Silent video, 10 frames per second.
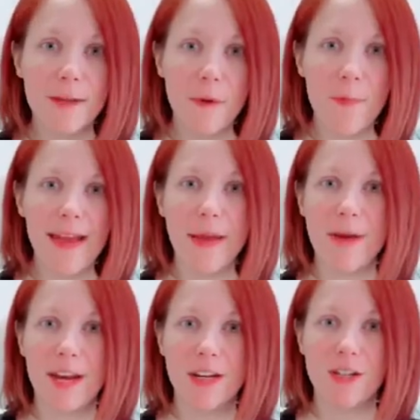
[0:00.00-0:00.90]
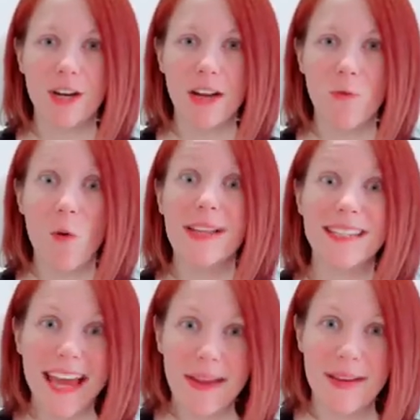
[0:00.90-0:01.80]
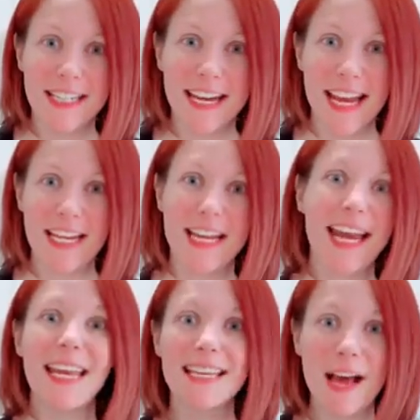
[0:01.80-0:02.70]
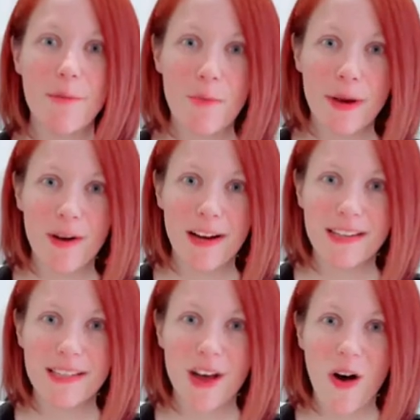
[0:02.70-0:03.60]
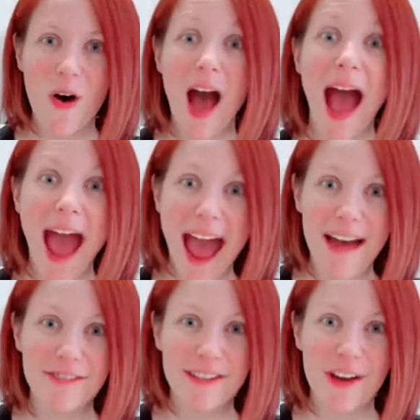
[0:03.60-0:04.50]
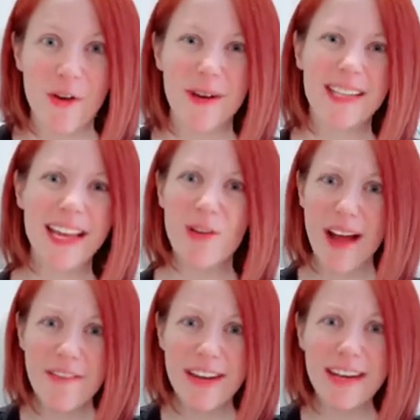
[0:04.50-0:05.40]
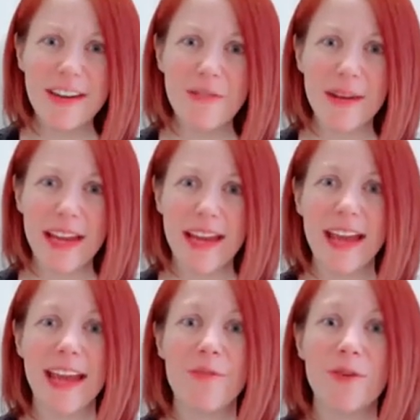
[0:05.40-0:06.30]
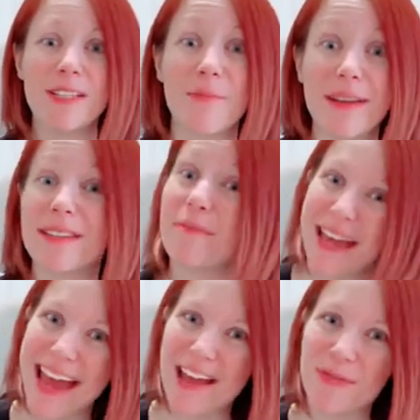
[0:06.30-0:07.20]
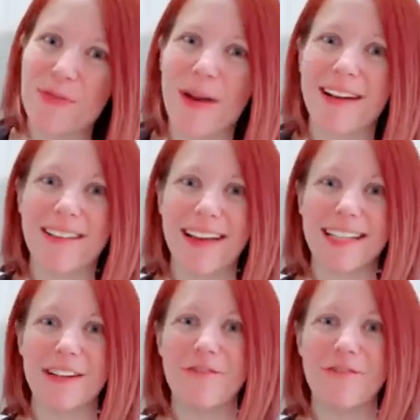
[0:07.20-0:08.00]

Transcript: up on my game hunting journey was Game Exchange. Anytime I'm in Arkansas, I have to go because I don't have any near me. And of course, I picked up games for my collection.